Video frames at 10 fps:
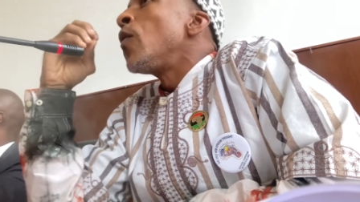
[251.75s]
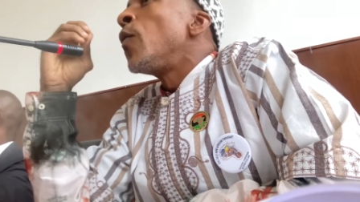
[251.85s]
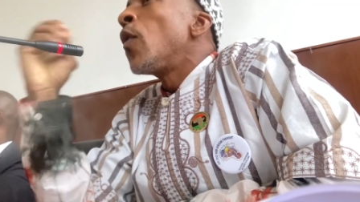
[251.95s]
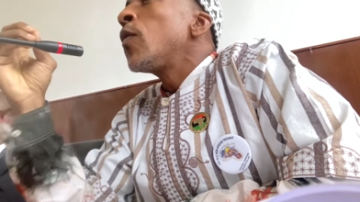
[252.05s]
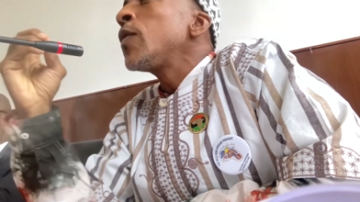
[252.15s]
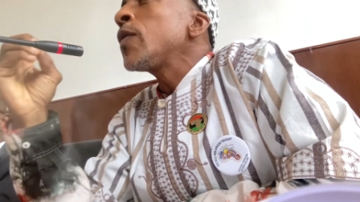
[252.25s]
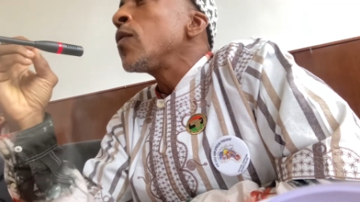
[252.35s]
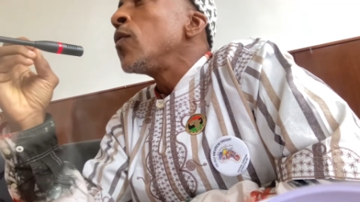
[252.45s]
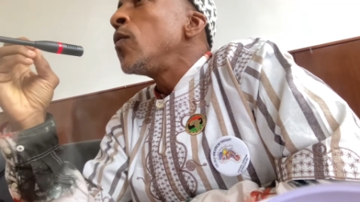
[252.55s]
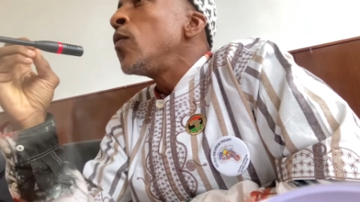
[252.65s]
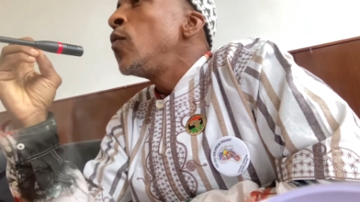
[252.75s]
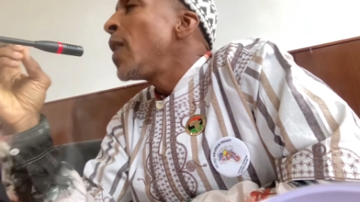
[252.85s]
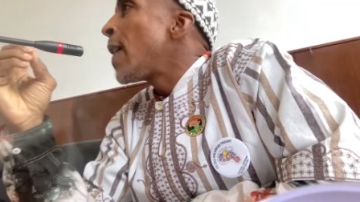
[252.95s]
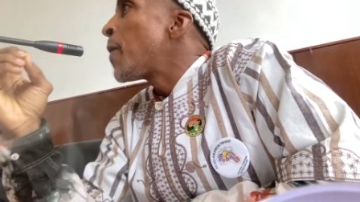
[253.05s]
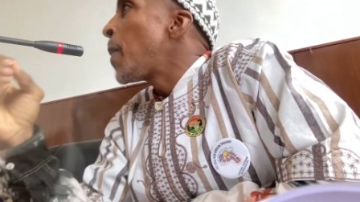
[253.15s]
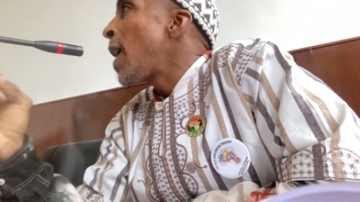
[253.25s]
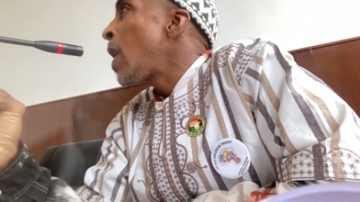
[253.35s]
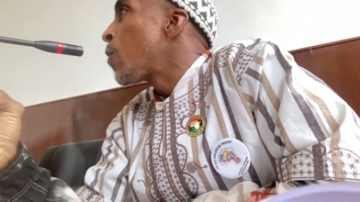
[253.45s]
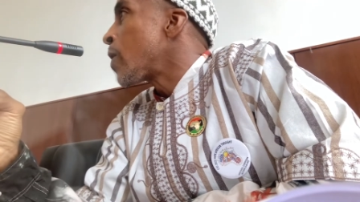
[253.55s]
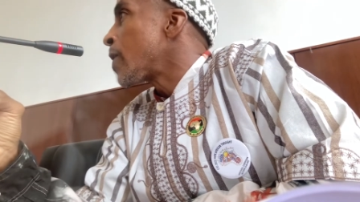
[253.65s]
those who have
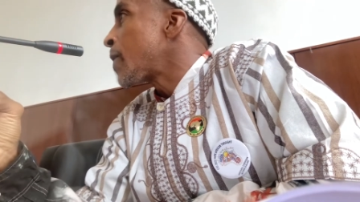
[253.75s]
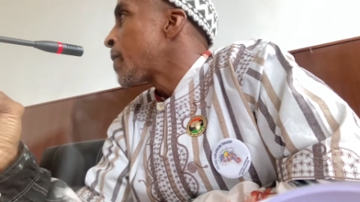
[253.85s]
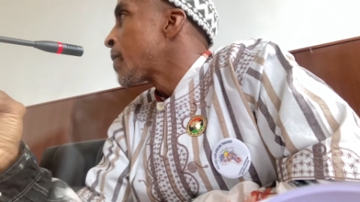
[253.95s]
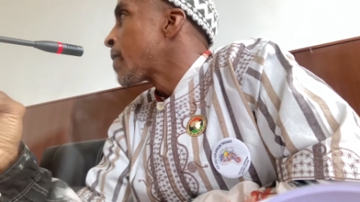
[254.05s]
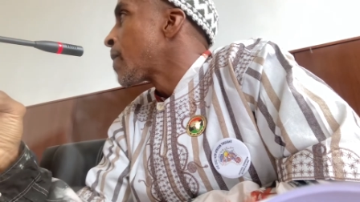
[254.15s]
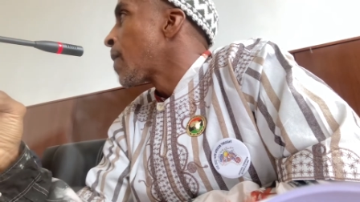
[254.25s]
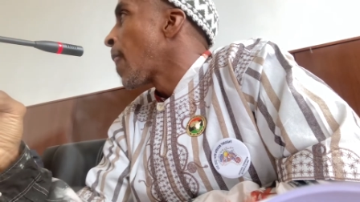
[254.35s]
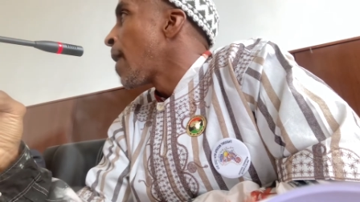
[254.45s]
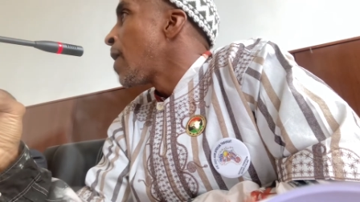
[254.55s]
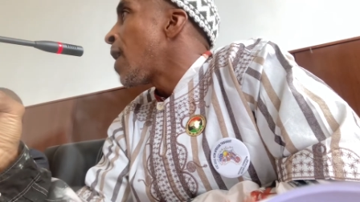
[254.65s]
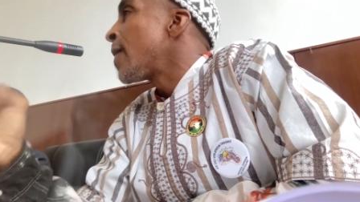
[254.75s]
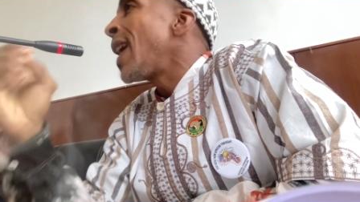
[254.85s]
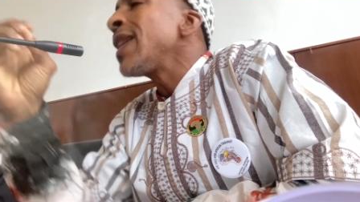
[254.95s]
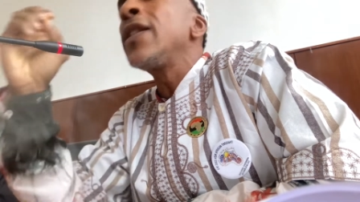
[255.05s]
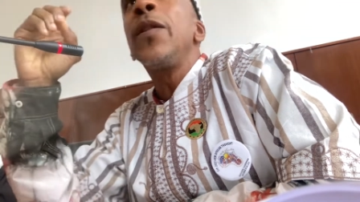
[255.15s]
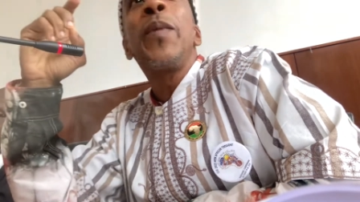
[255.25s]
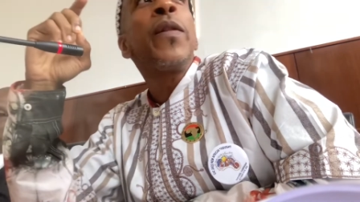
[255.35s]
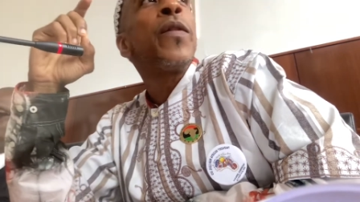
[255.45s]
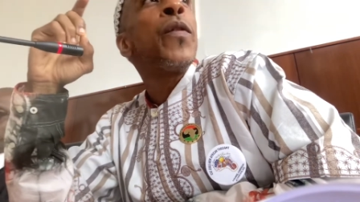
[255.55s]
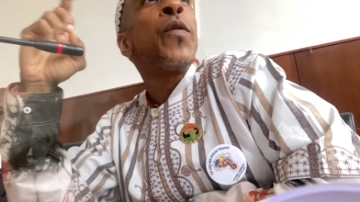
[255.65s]
power are not going to be
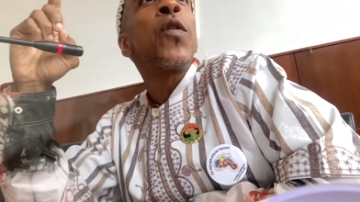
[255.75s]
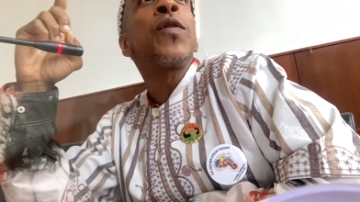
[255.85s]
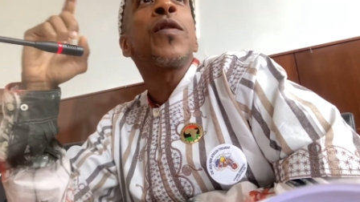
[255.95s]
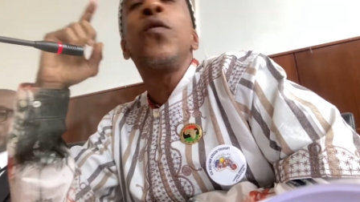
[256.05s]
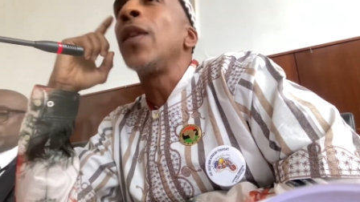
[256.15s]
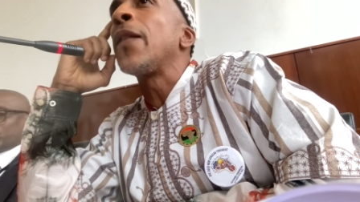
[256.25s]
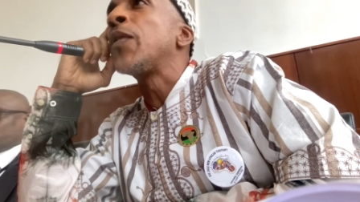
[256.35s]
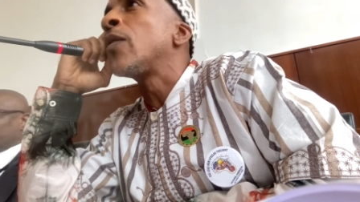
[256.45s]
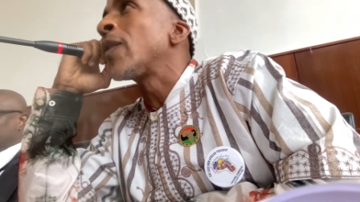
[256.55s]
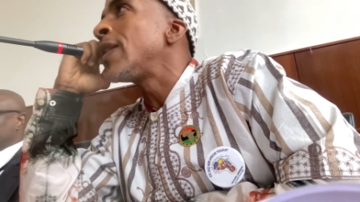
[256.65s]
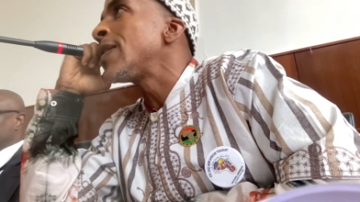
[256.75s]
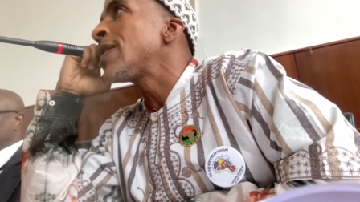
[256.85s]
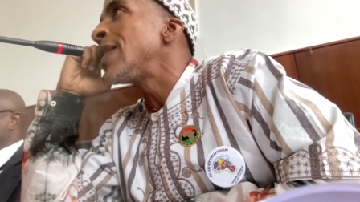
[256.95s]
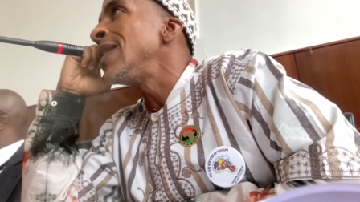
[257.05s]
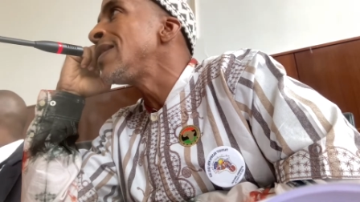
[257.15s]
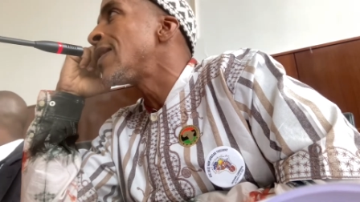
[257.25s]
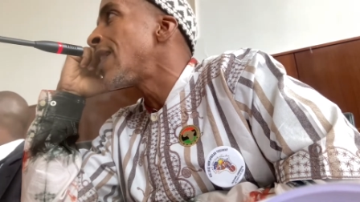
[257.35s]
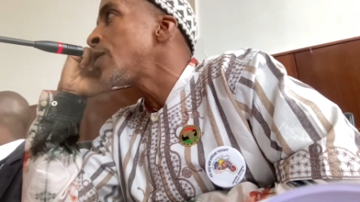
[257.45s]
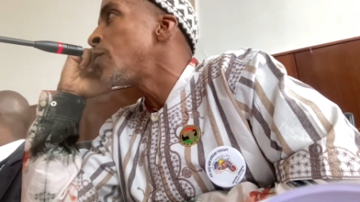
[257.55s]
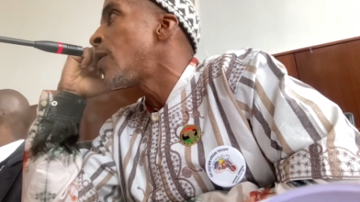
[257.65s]
those who have the greatest
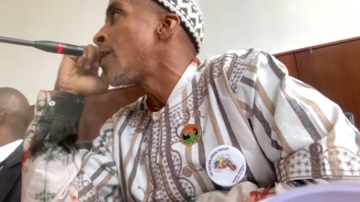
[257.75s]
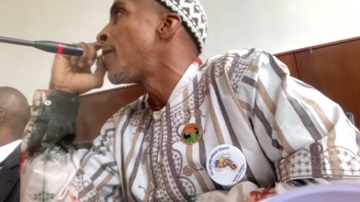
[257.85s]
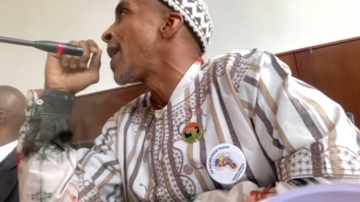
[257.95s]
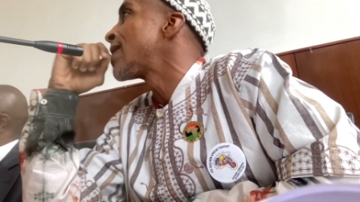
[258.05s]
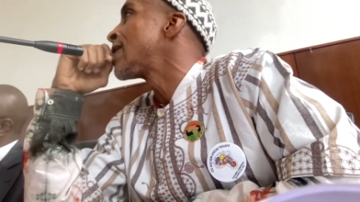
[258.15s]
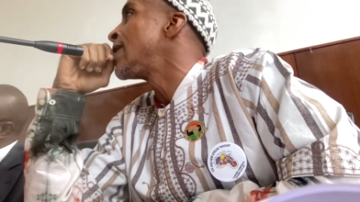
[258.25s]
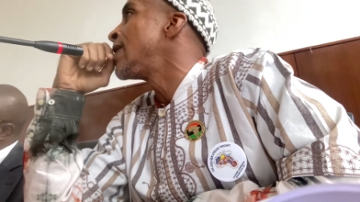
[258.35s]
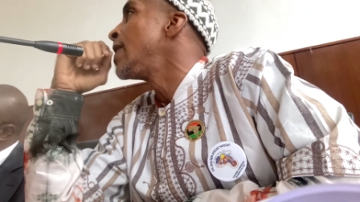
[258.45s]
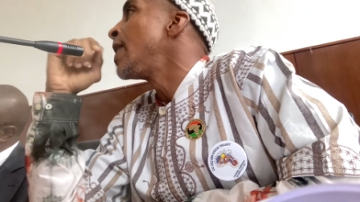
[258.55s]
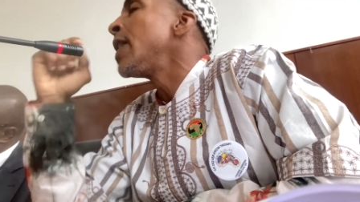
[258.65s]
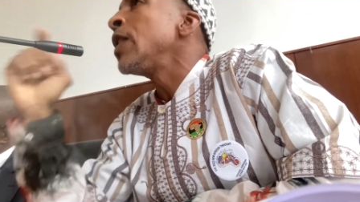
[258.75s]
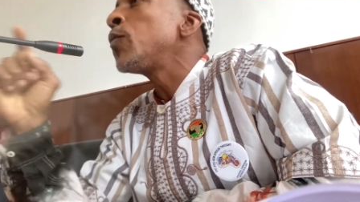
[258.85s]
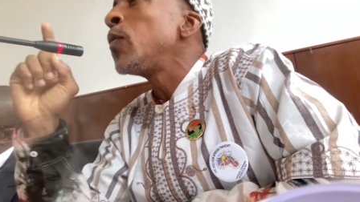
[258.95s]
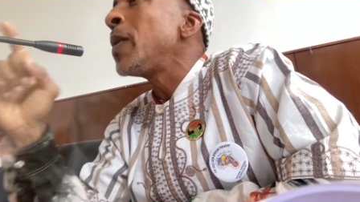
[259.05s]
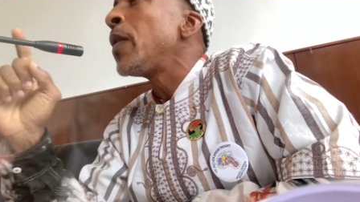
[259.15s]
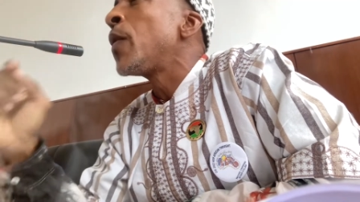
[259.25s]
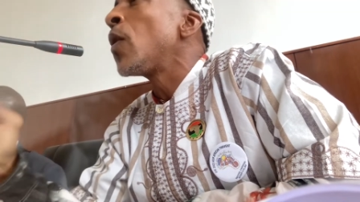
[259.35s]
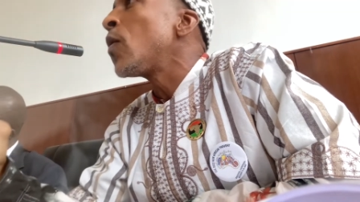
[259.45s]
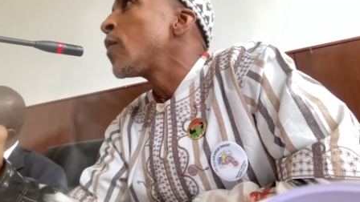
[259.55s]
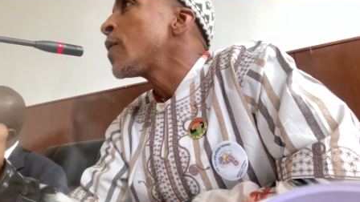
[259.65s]
intellectual capacity. It will be
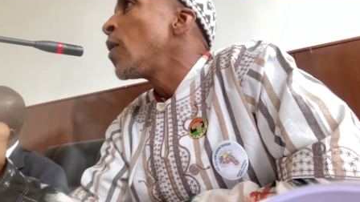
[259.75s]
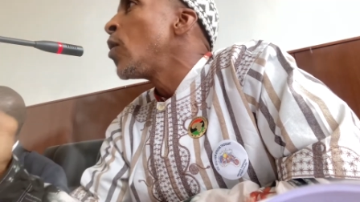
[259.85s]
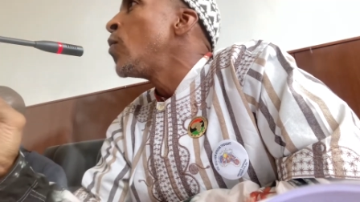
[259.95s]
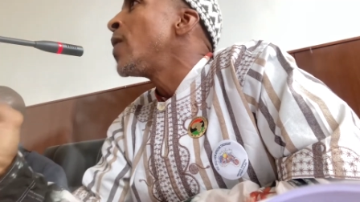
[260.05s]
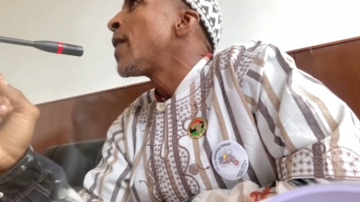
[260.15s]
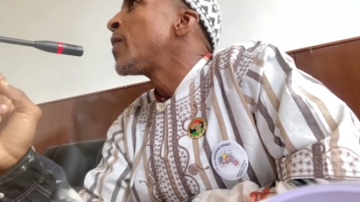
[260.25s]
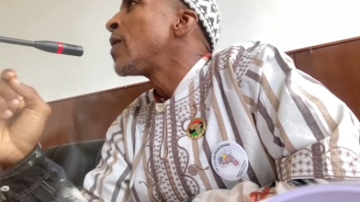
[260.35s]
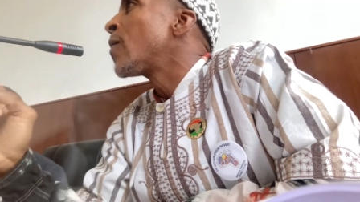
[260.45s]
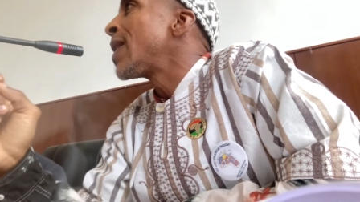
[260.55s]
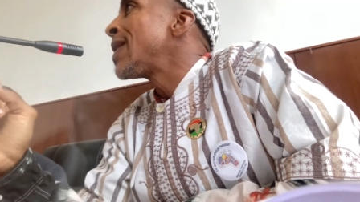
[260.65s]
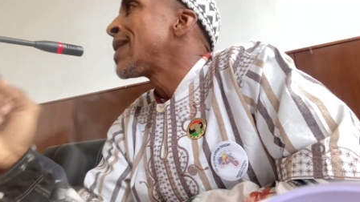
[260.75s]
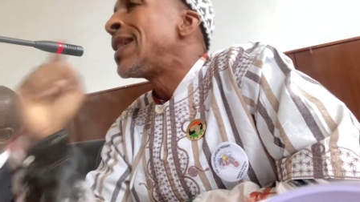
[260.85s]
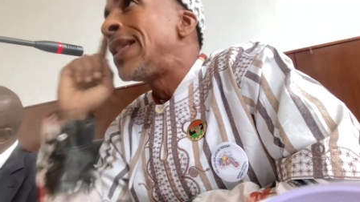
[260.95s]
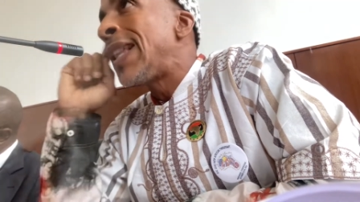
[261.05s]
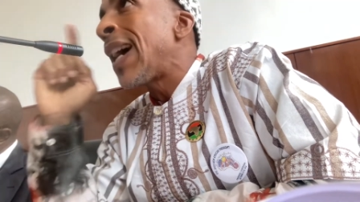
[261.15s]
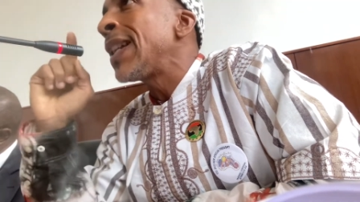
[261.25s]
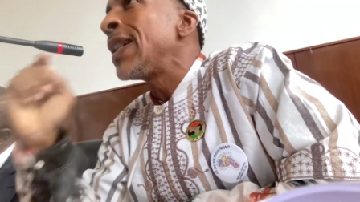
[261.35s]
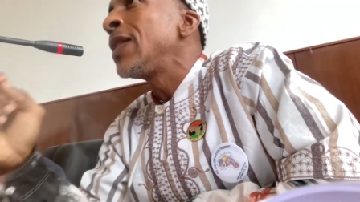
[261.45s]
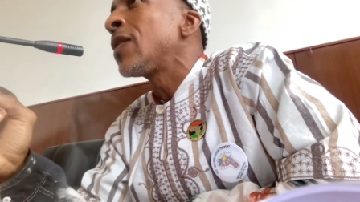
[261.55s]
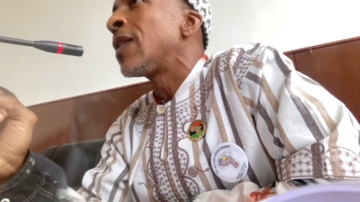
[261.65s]
those who have the greatest non
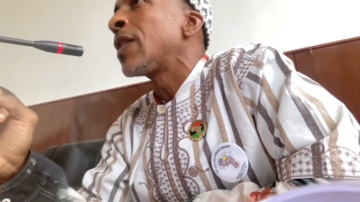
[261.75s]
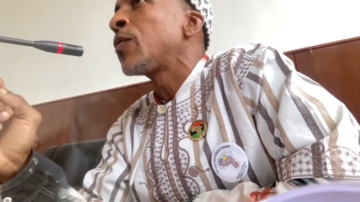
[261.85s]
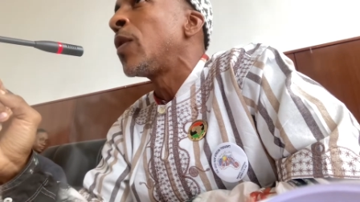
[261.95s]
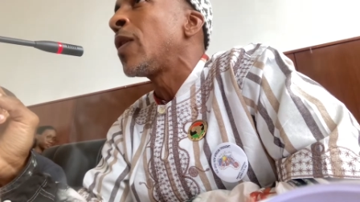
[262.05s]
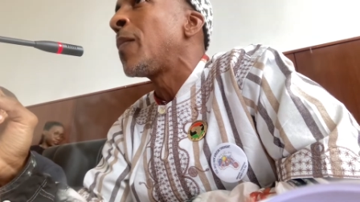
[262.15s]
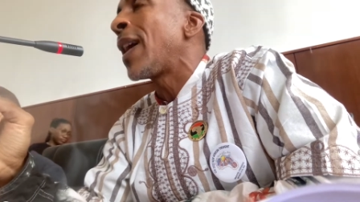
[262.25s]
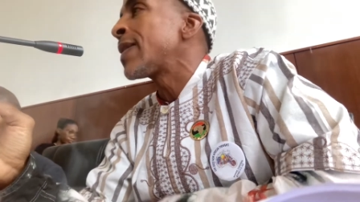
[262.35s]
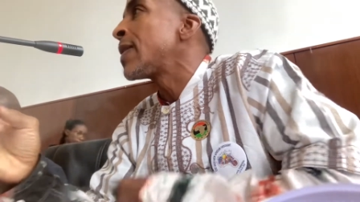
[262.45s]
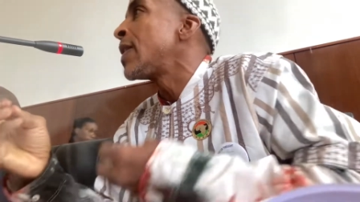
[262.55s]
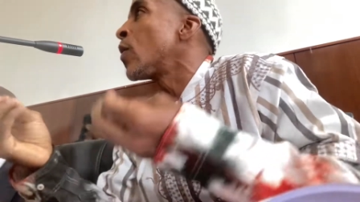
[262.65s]
intellectual capacity,